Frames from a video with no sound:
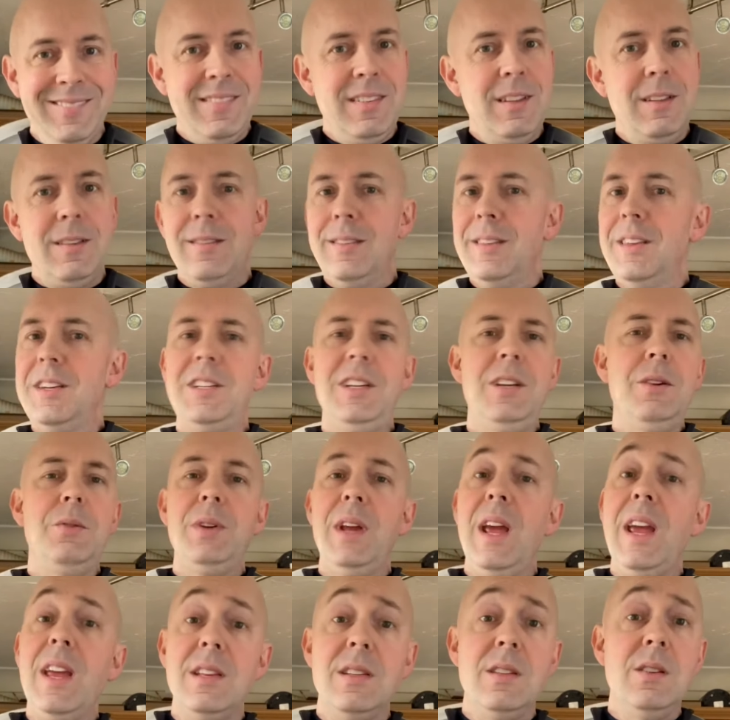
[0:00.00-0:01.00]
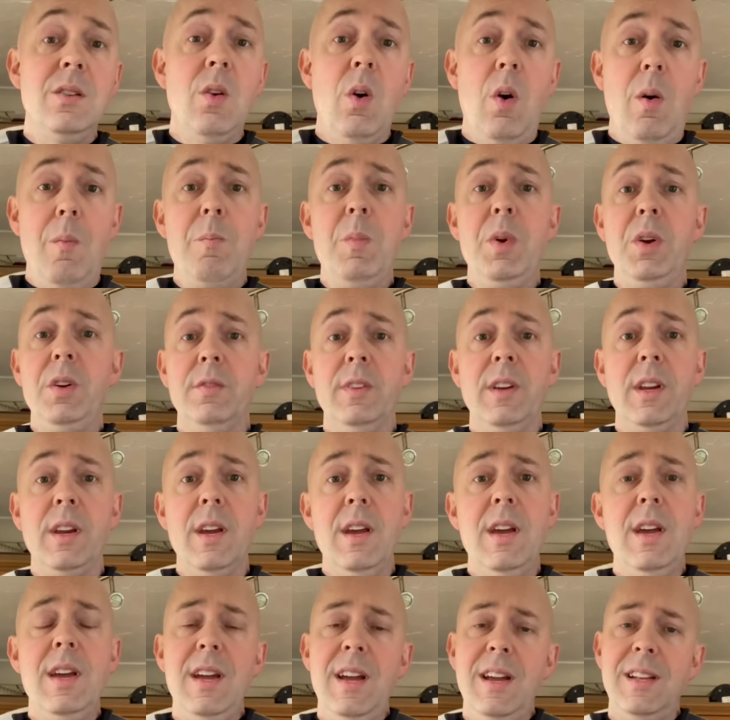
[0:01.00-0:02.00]
the shield is not moving.
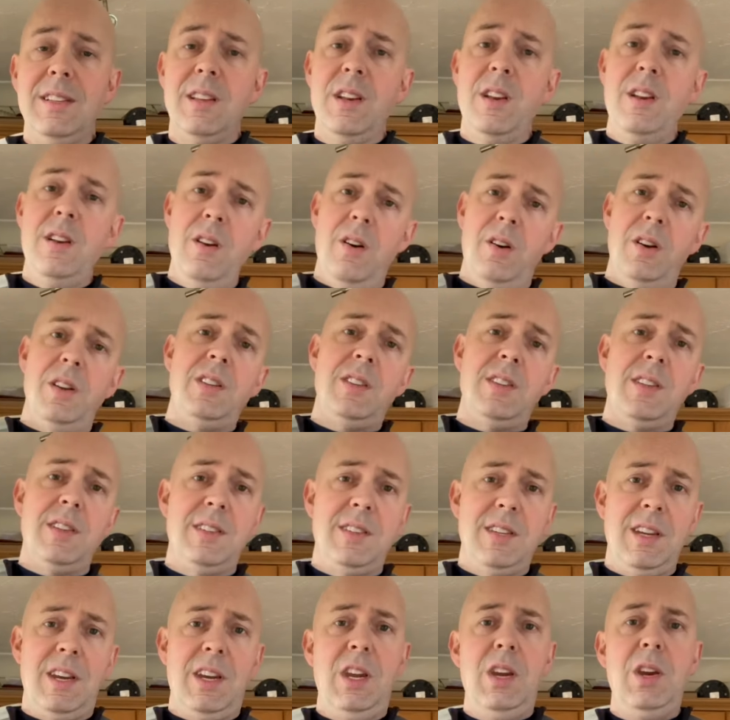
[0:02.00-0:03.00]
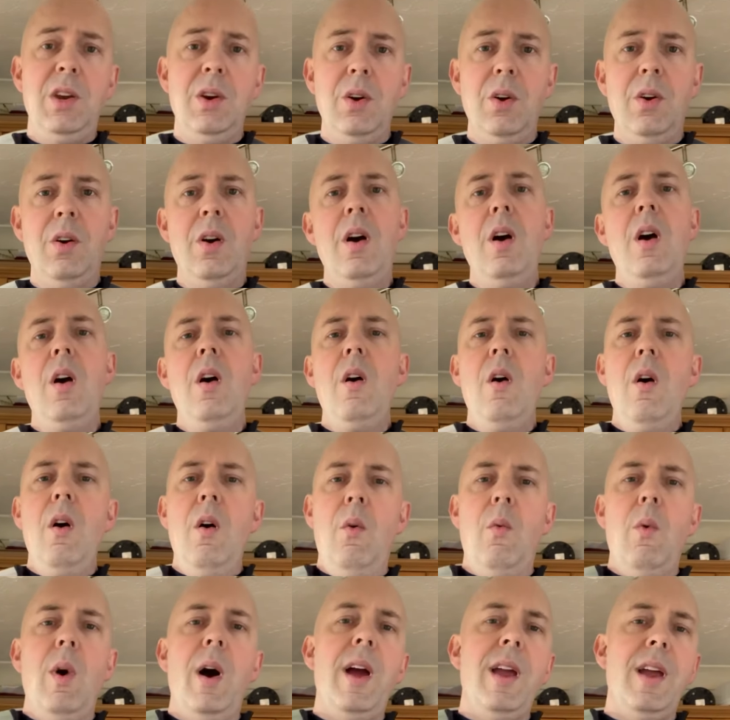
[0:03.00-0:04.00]
It's a nice, secure
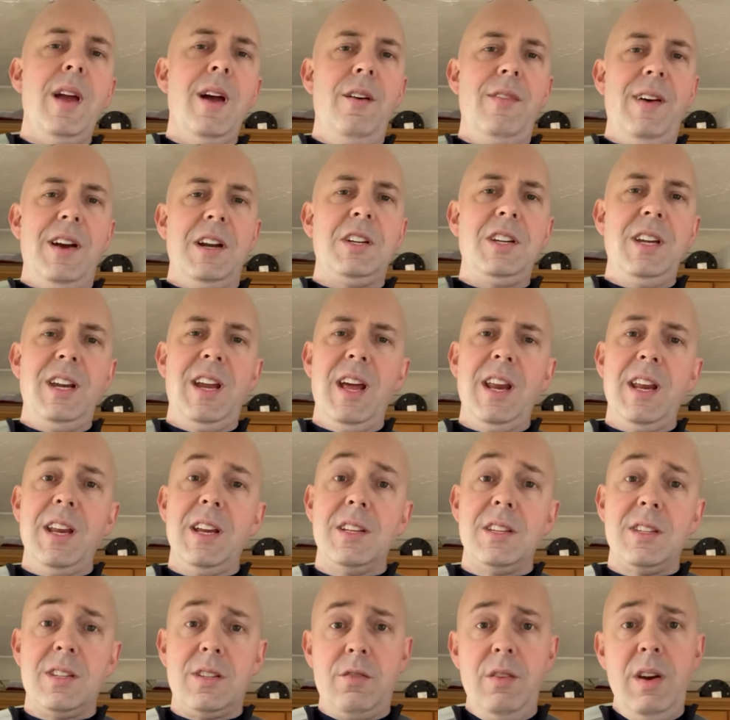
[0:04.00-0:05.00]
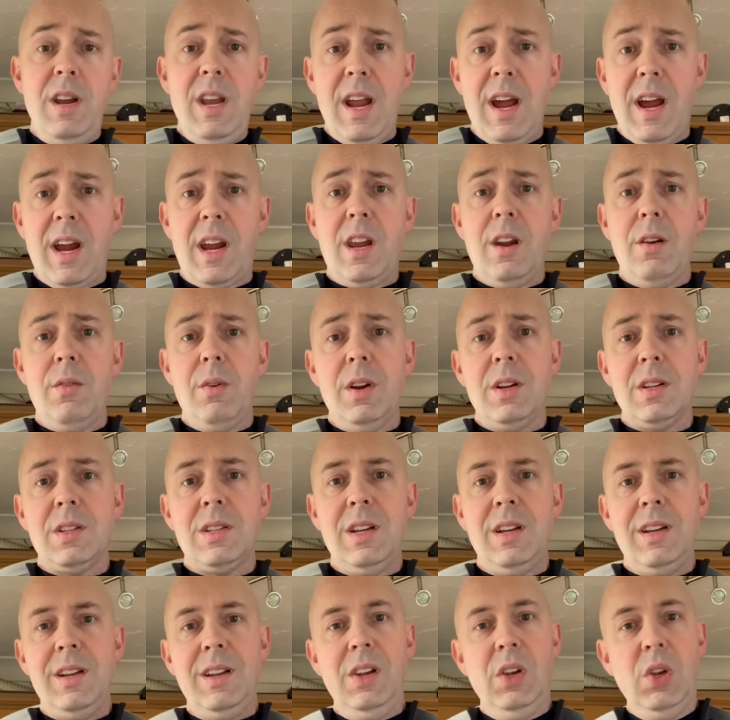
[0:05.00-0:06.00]
way of actually getting screen accurate
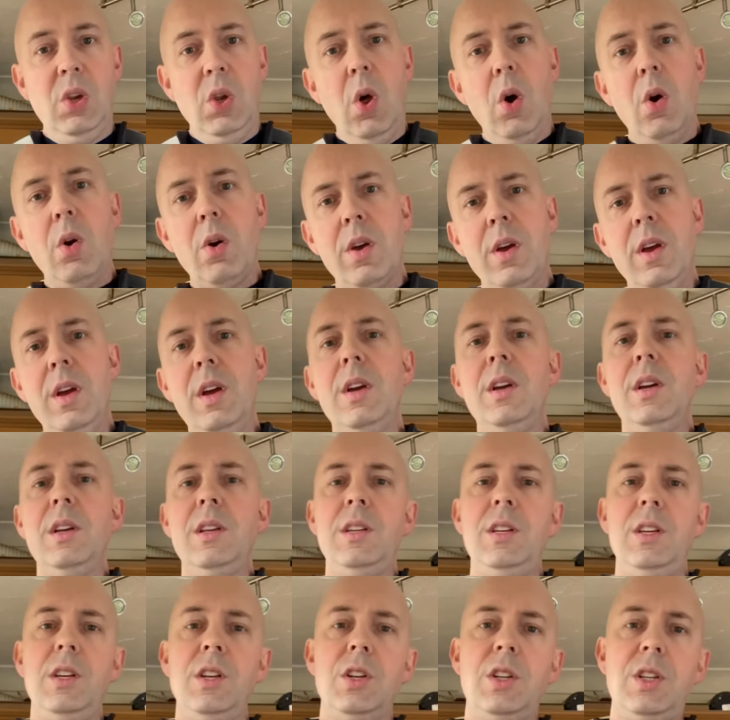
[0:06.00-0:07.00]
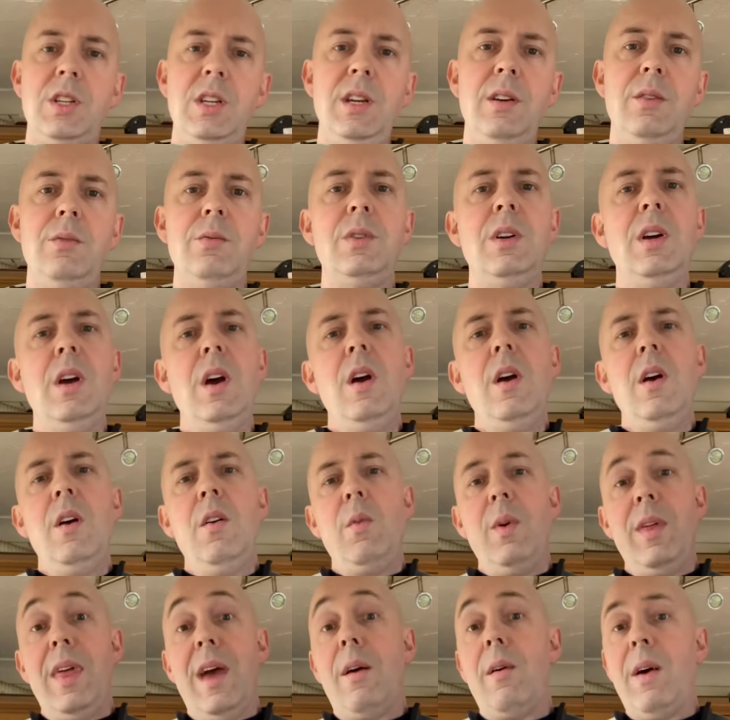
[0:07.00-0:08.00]
look to your shield
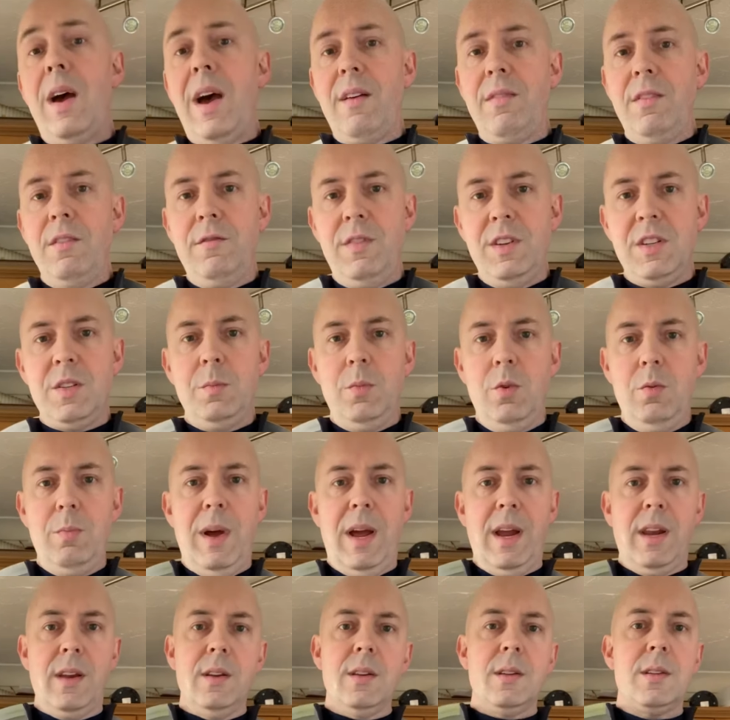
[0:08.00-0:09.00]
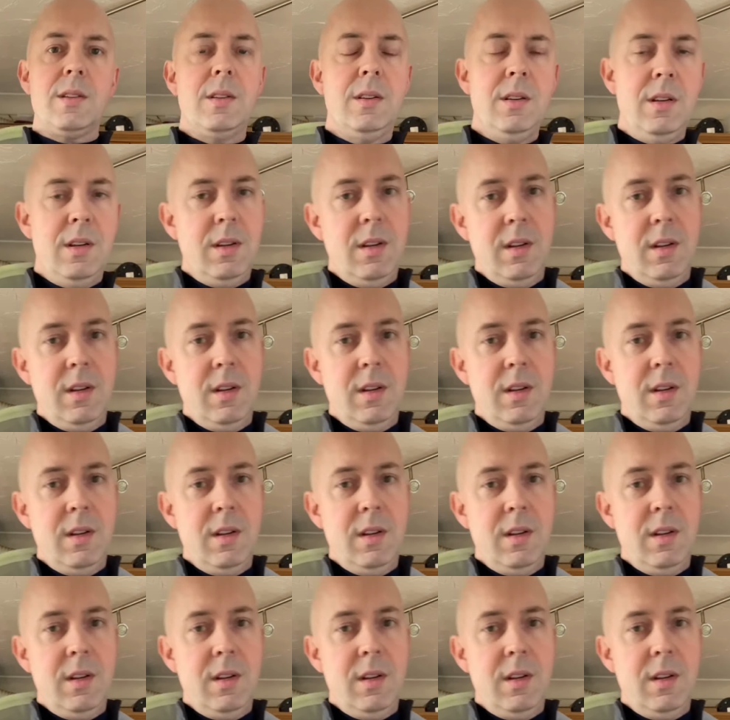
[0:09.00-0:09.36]
without having visible magnets.